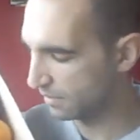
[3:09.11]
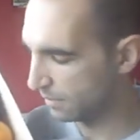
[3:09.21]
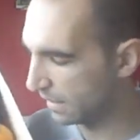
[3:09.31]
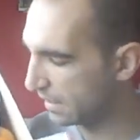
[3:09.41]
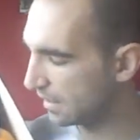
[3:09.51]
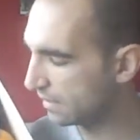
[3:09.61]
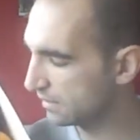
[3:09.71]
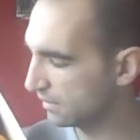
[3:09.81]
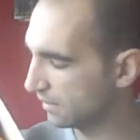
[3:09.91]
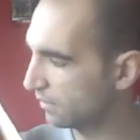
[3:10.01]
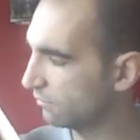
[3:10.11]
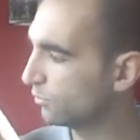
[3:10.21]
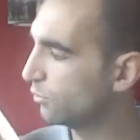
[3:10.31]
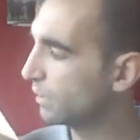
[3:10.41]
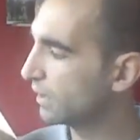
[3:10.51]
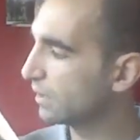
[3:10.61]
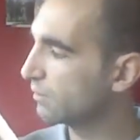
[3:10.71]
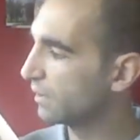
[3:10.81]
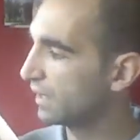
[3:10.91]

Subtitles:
pears, rhubarb,